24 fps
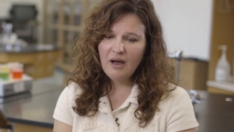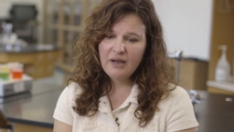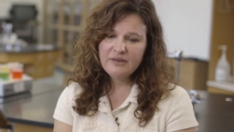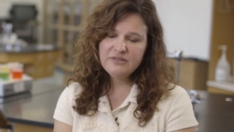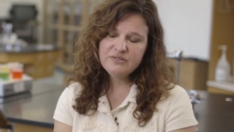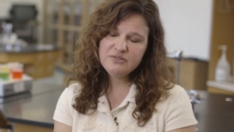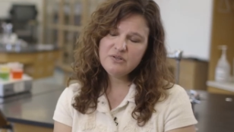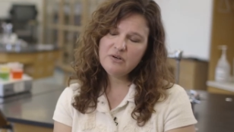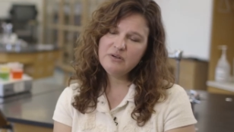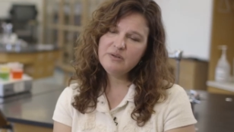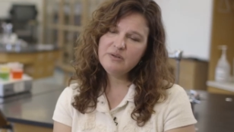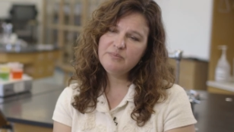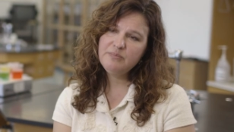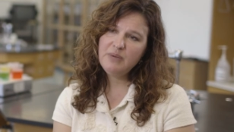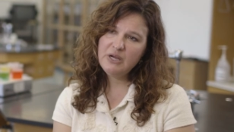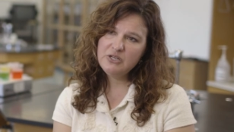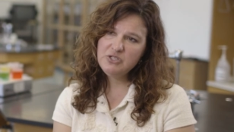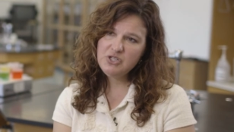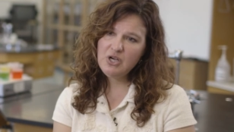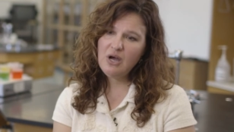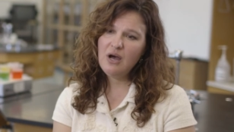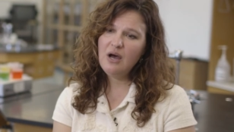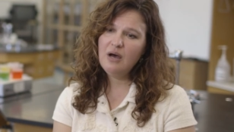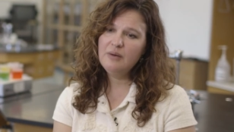I started my
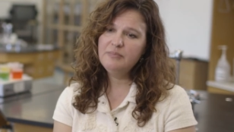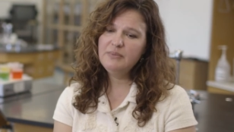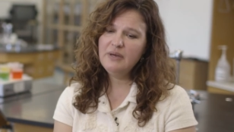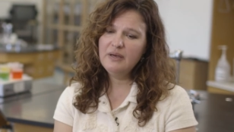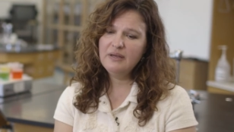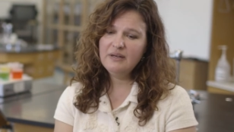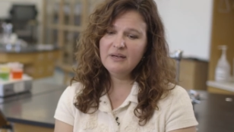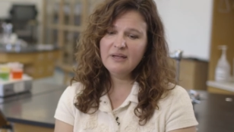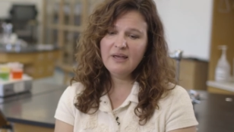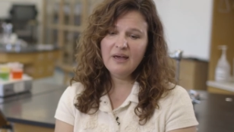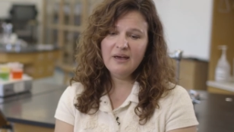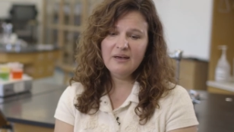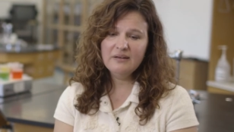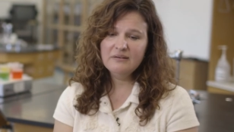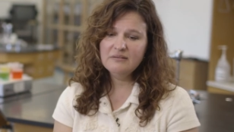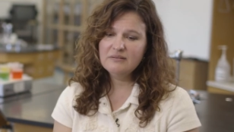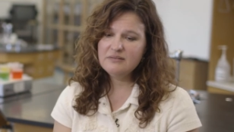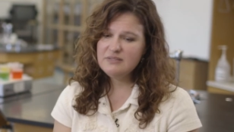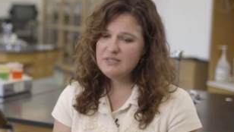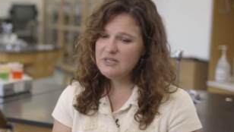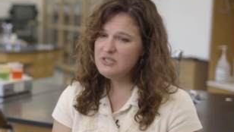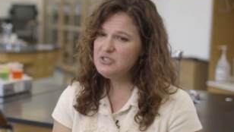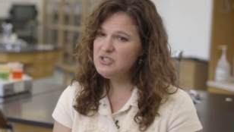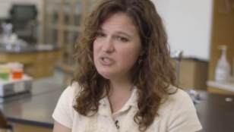job, and again,
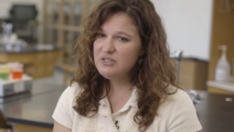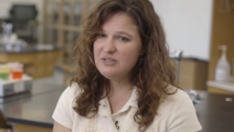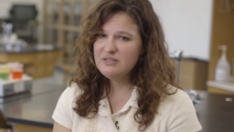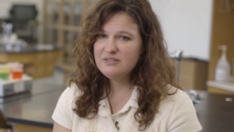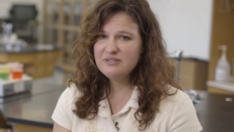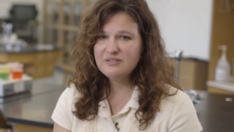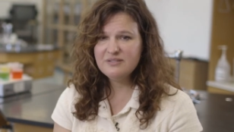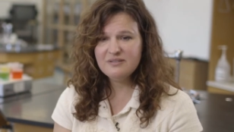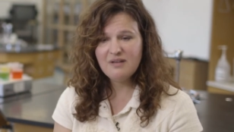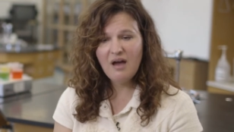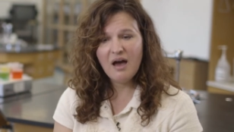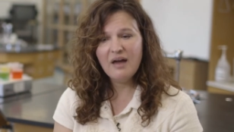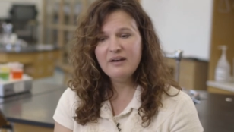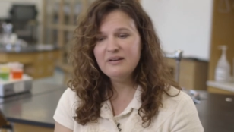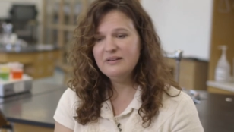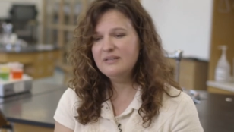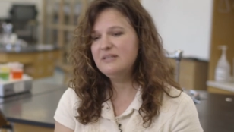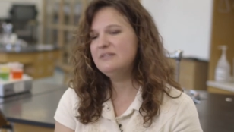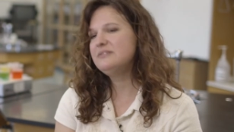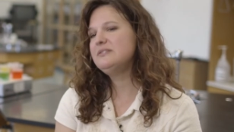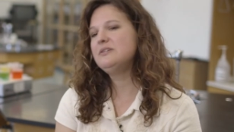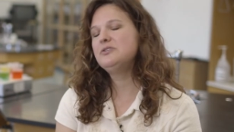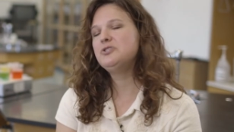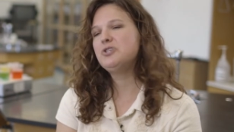teaching is not an
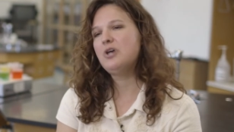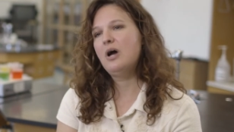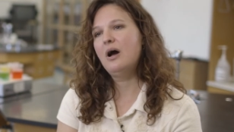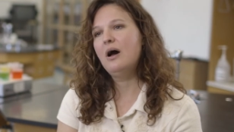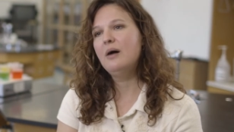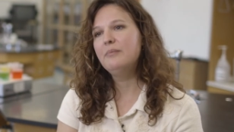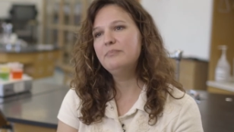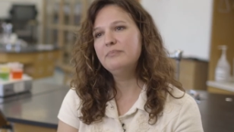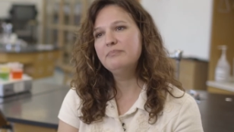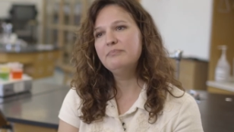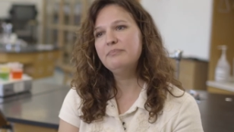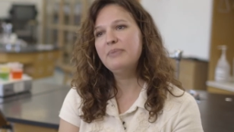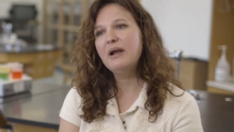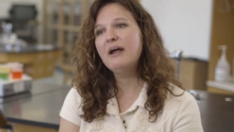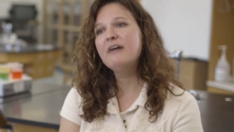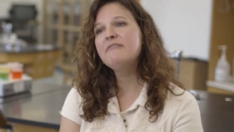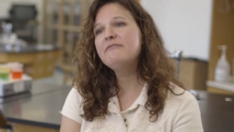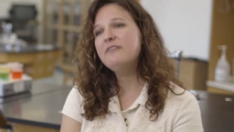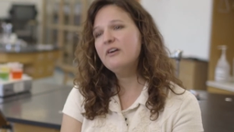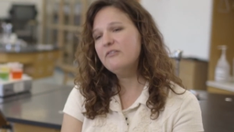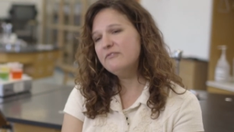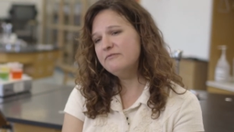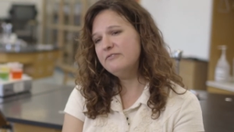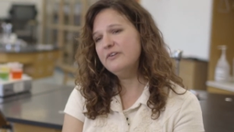easy job, but I
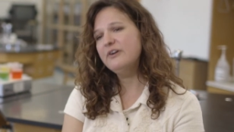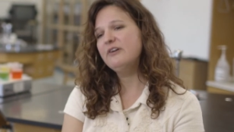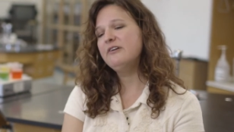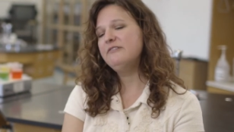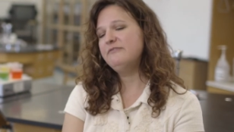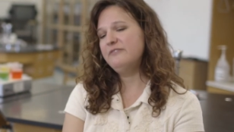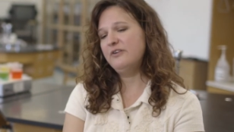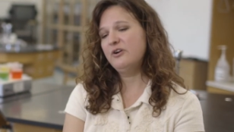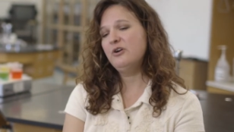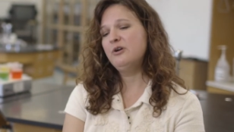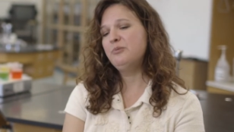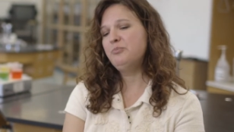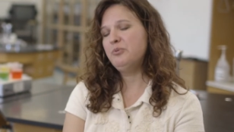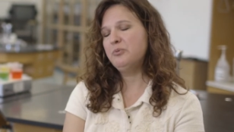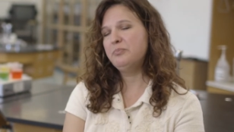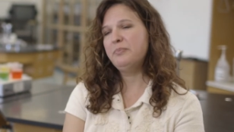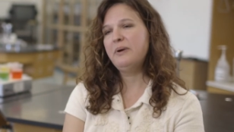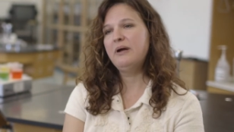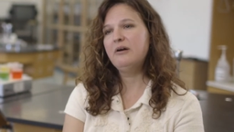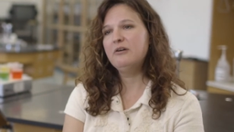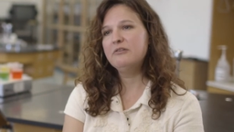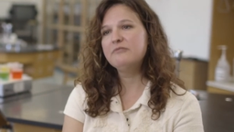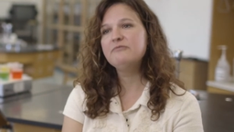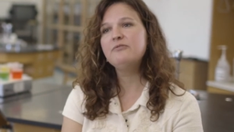felt very, very
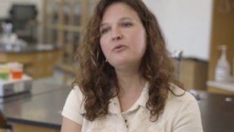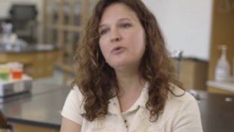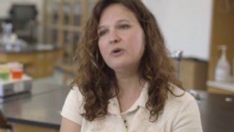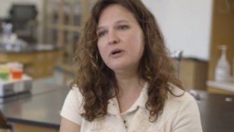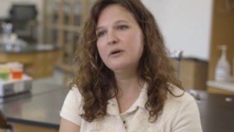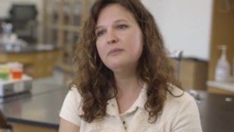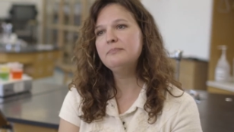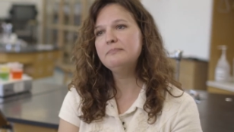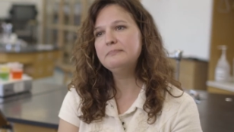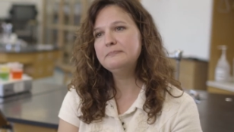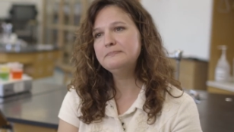prepared for it.